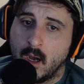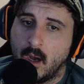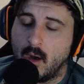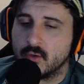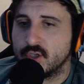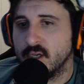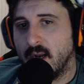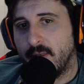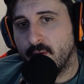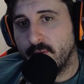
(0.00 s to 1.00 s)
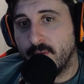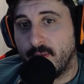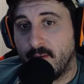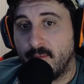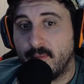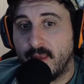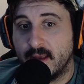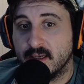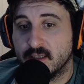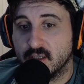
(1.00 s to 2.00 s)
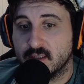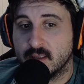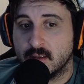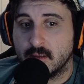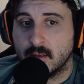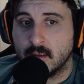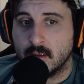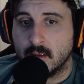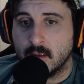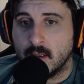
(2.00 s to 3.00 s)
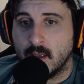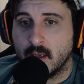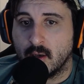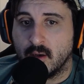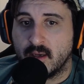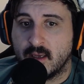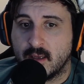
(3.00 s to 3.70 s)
Oh shit, I thought that he just... He got...